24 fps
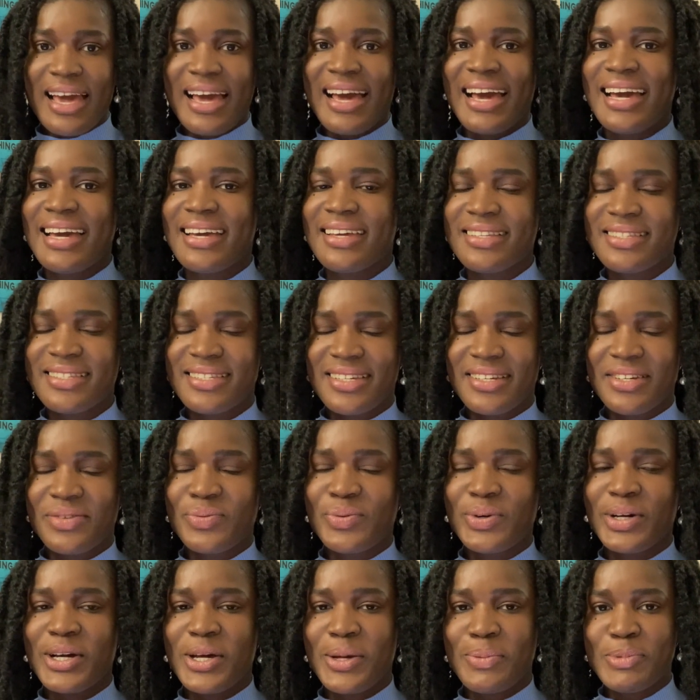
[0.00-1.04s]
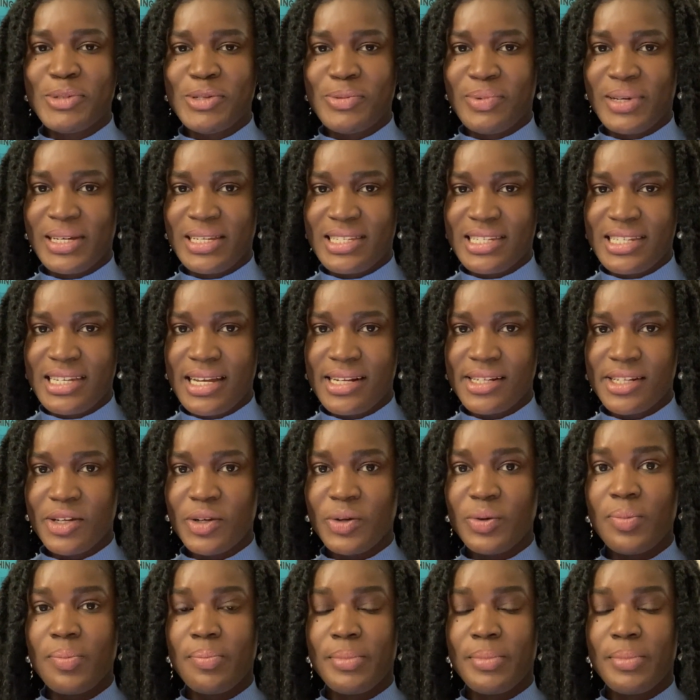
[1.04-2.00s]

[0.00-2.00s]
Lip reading: Hi there, welcome to my channel.